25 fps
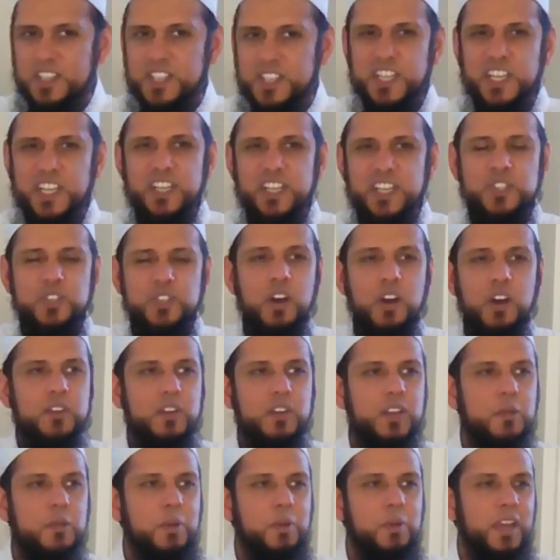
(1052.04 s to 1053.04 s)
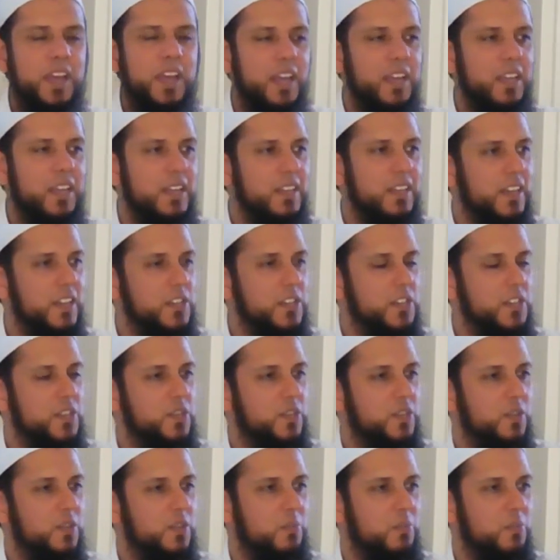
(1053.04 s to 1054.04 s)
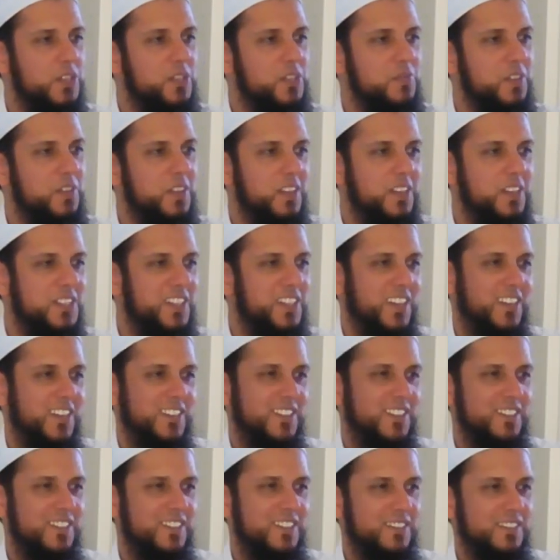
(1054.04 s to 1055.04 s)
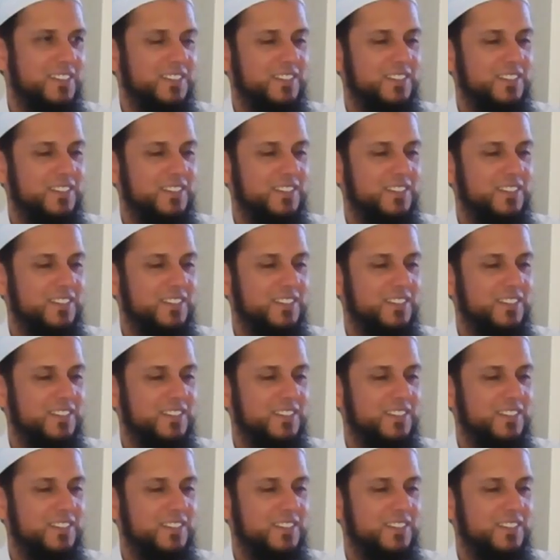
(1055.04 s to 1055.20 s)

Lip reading: she is not going to pay any attention to her breastfeeding child.